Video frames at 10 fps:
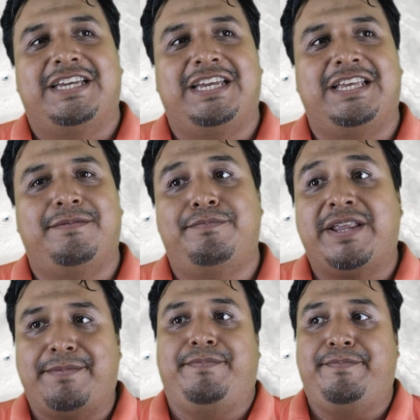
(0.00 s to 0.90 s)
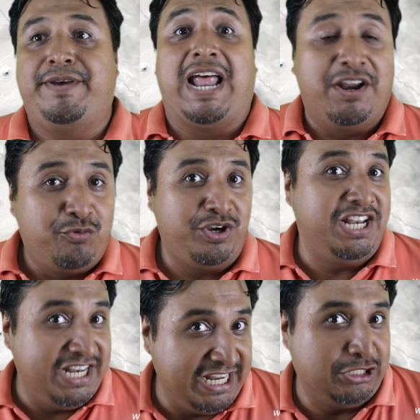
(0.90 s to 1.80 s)
And, but, but I
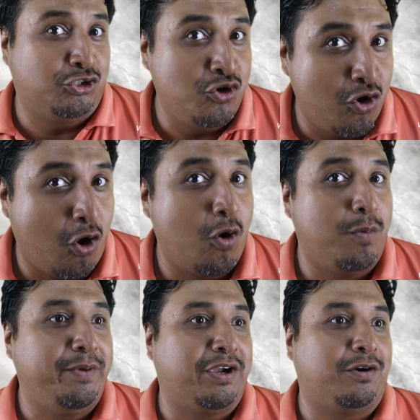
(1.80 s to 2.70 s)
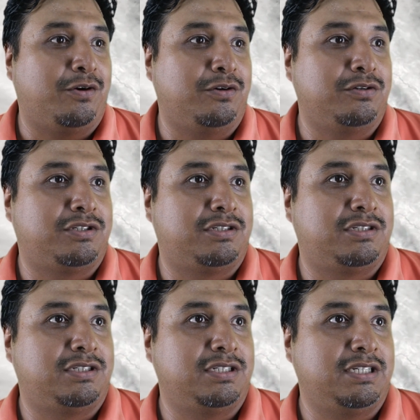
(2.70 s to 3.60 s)
really need to know
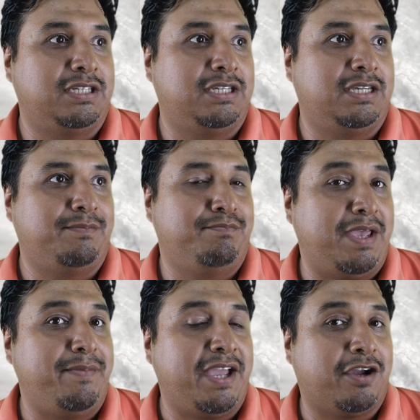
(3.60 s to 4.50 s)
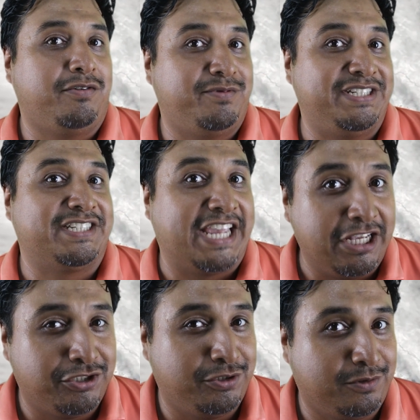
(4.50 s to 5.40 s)
because maybe I can
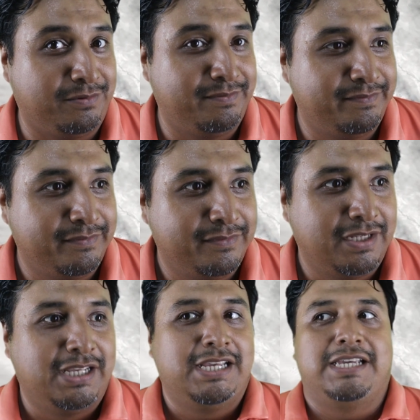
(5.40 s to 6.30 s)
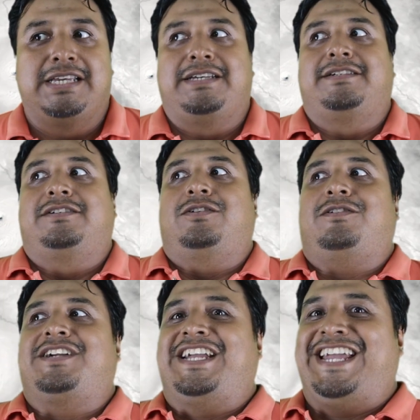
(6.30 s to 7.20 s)
reschedule.
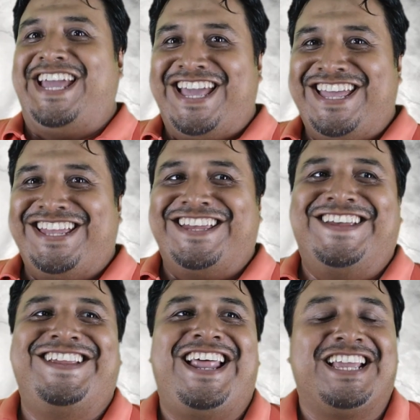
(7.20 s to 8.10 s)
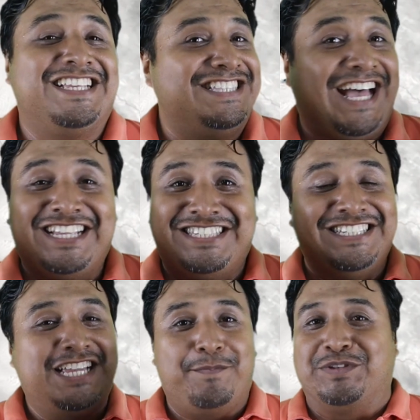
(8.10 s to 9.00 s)
Okay, like that
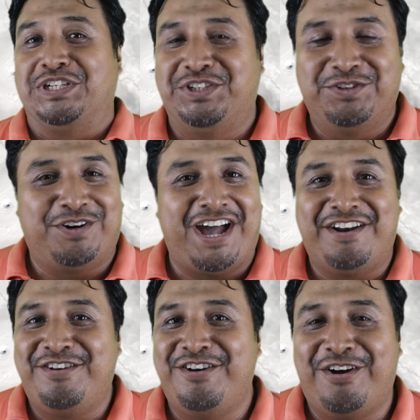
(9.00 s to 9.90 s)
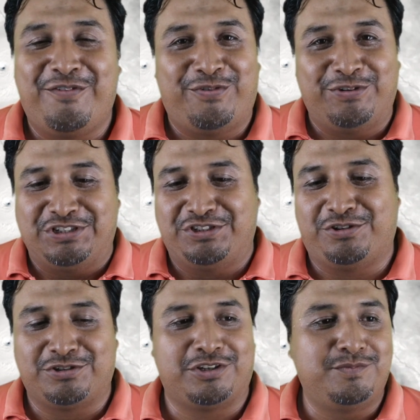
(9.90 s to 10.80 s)
is up to you. I don't know for
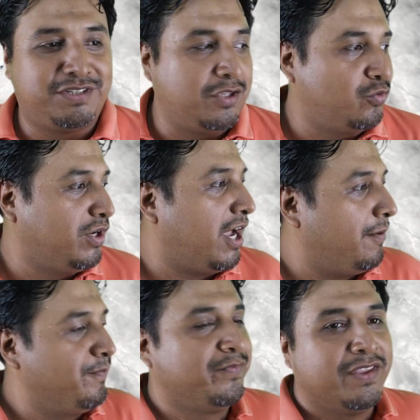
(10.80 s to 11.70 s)
sure. Sometimes we have